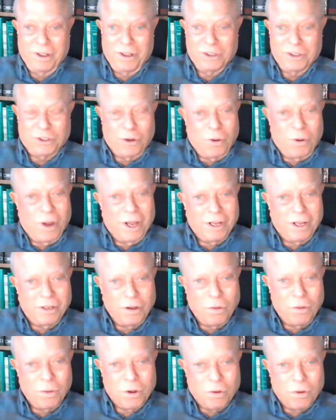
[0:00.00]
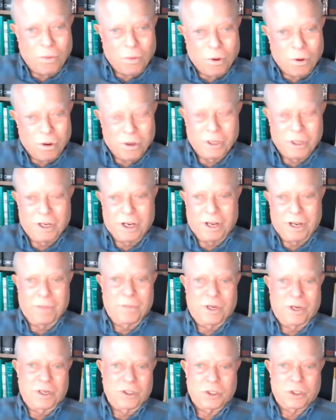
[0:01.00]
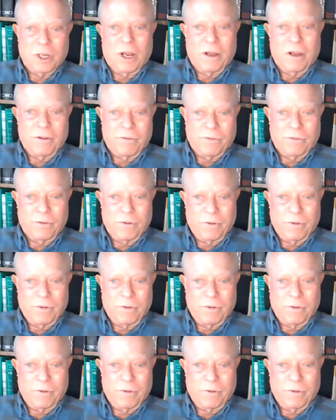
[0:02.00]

So I know it'll work in anybody's life.